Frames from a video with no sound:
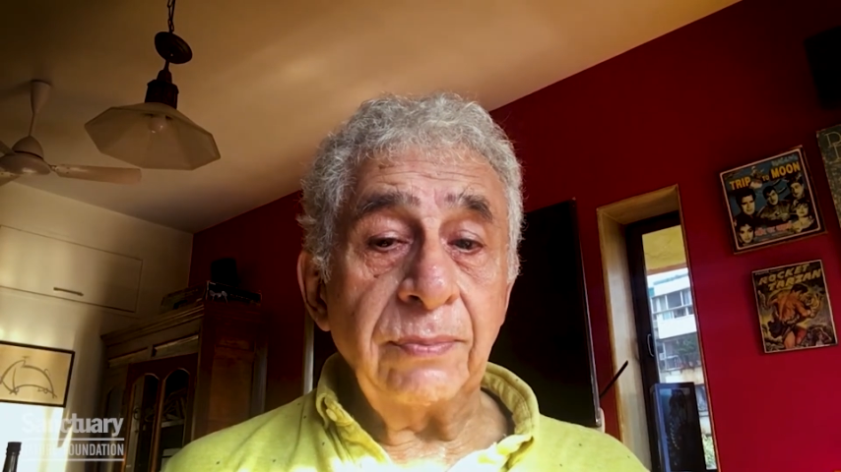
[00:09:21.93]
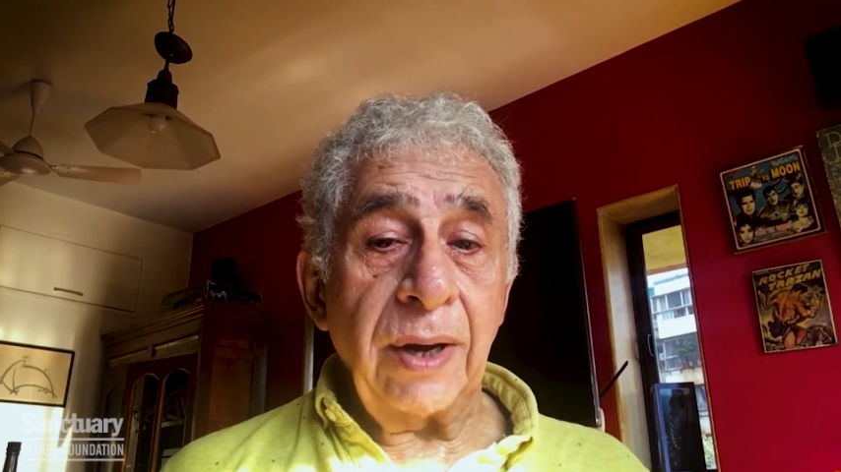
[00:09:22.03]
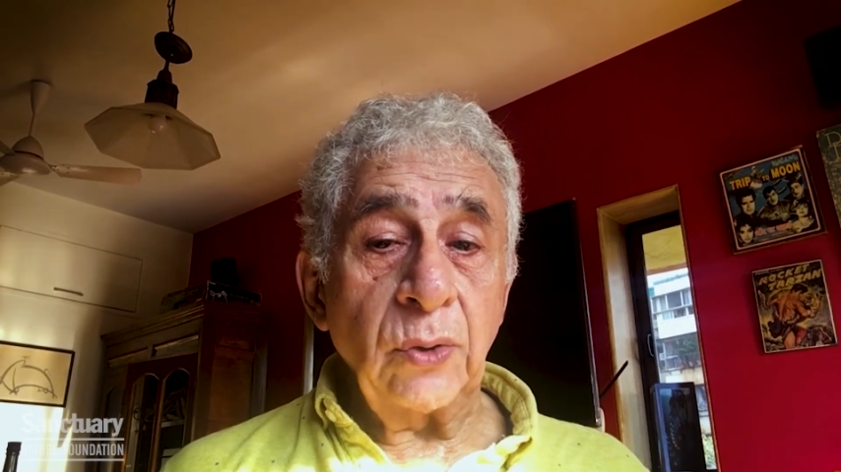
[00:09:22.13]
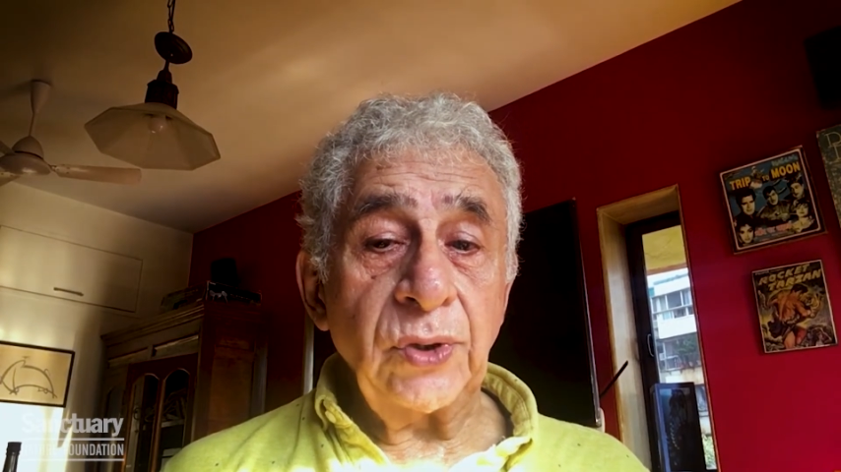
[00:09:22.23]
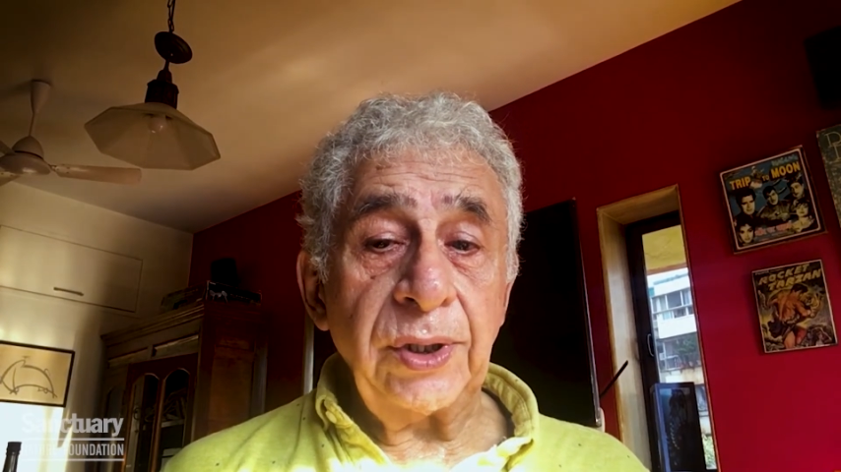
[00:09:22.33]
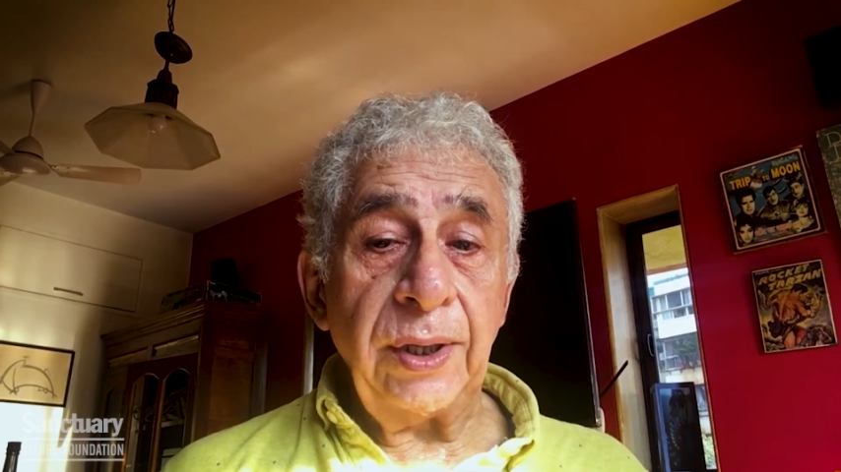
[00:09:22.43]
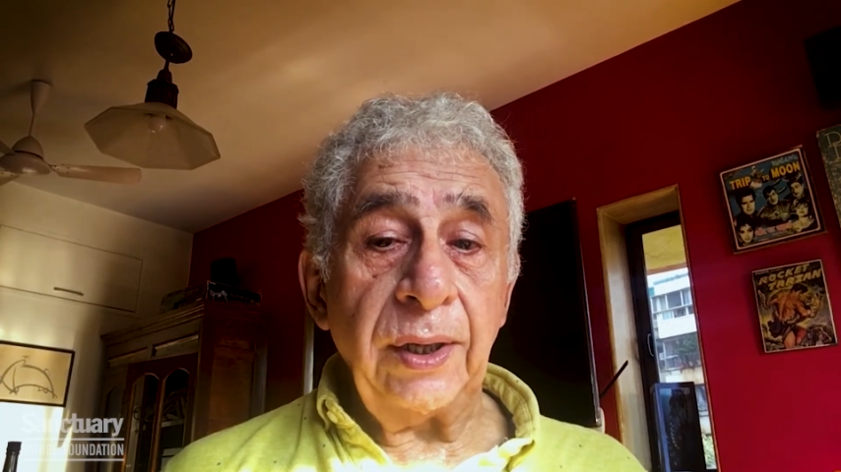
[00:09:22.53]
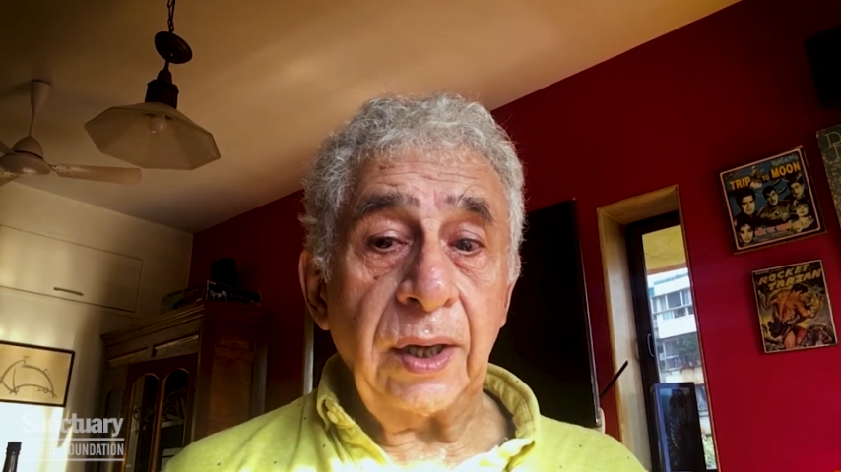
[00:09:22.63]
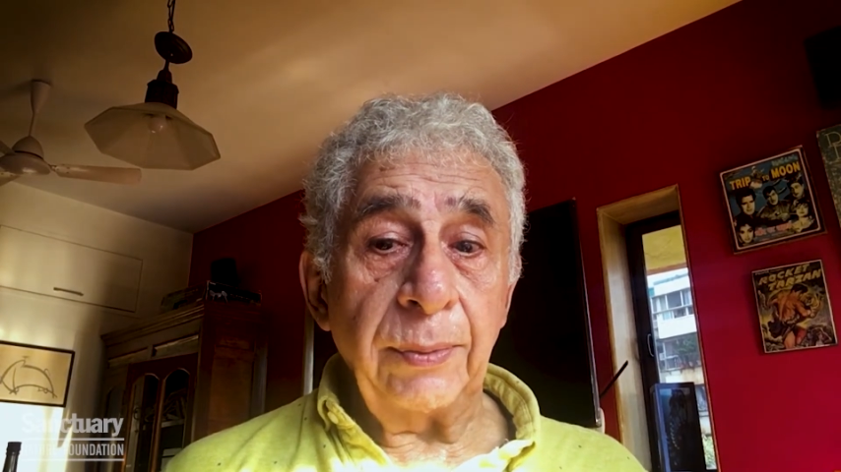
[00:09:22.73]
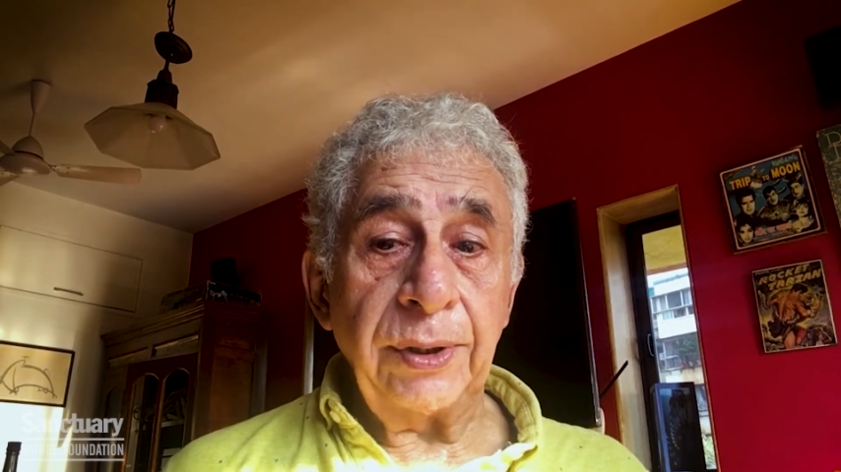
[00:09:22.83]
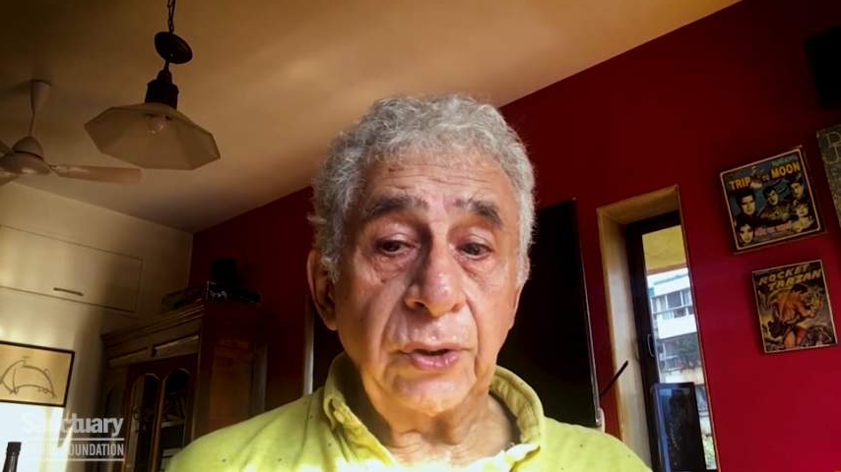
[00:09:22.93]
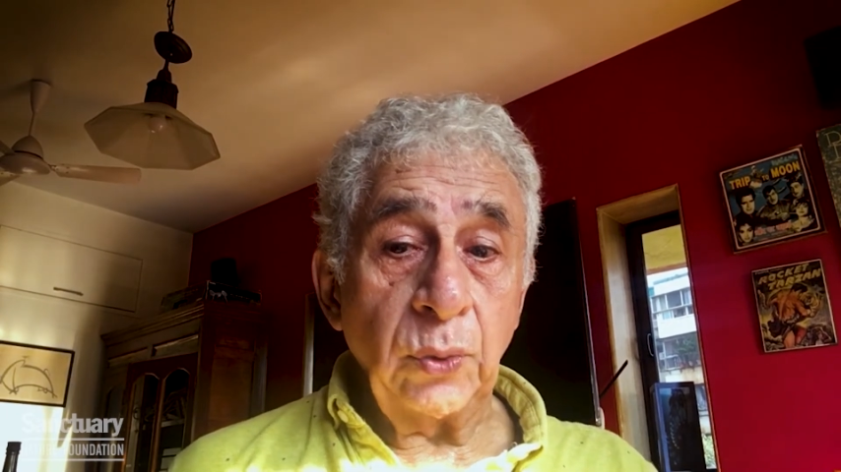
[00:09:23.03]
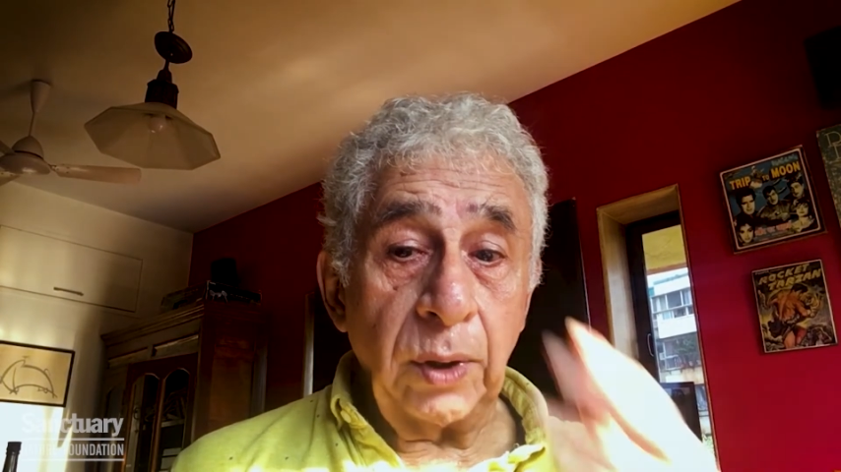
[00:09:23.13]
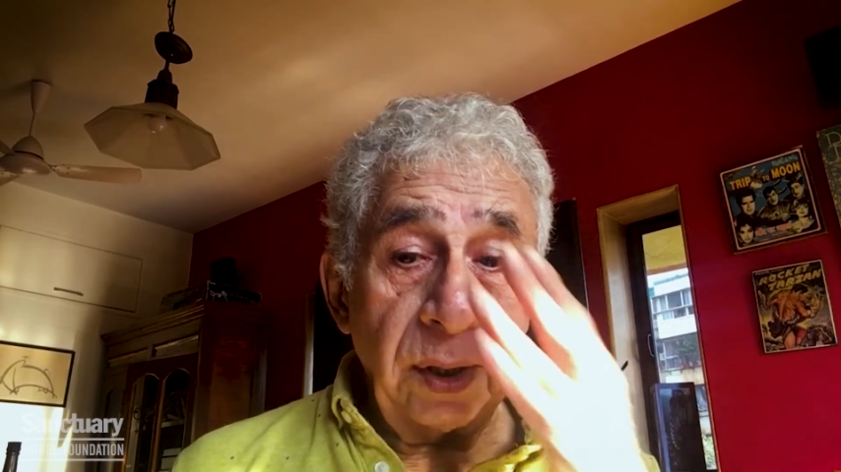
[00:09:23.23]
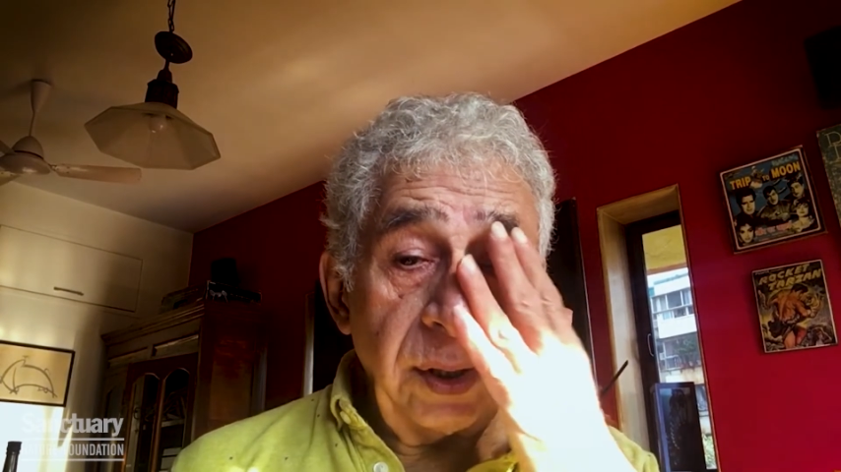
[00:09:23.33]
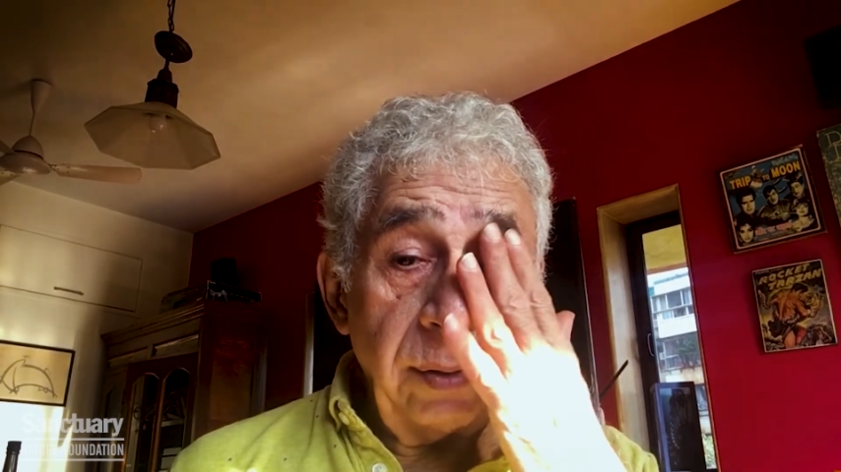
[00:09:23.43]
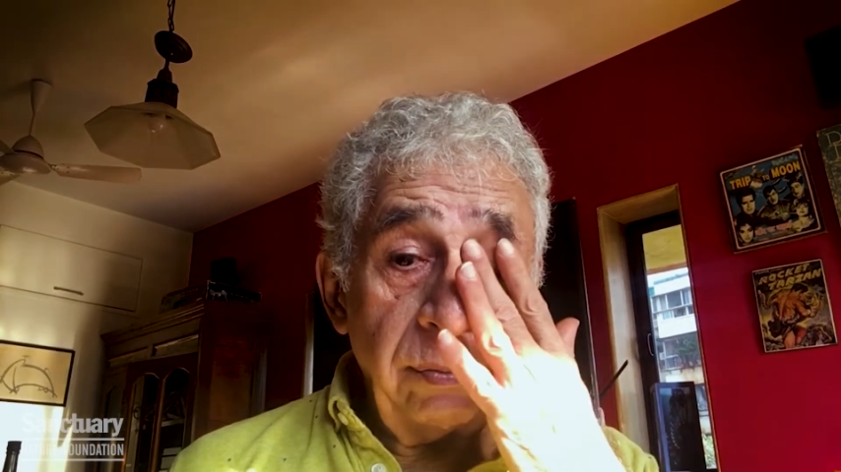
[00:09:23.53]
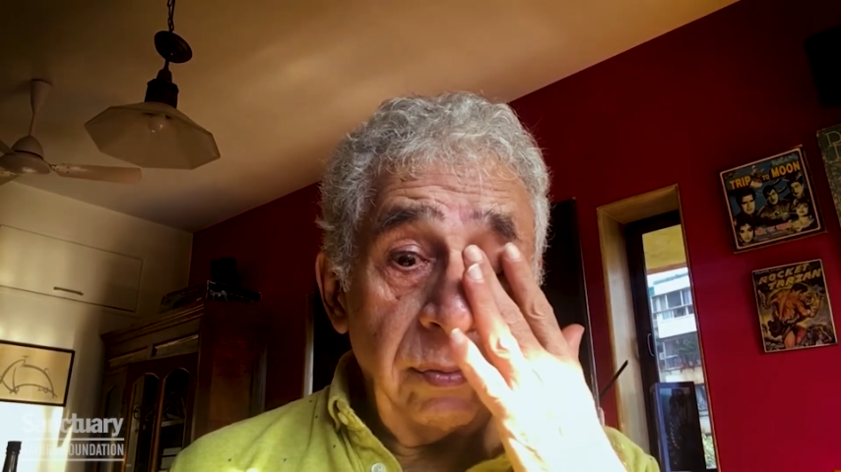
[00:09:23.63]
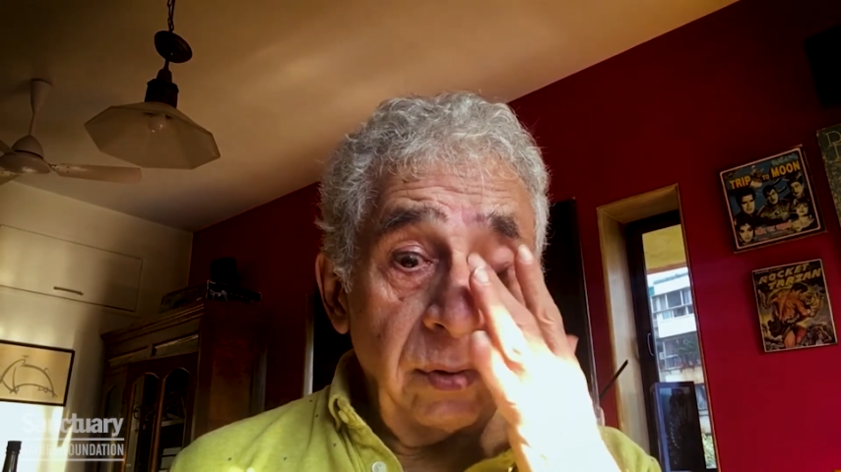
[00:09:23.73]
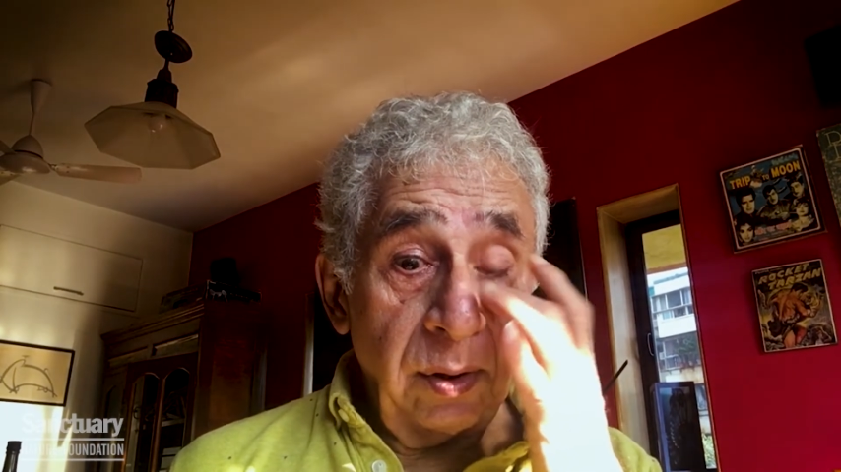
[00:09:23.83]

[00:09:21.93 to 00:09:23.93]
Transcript: Mouse King coming toward him,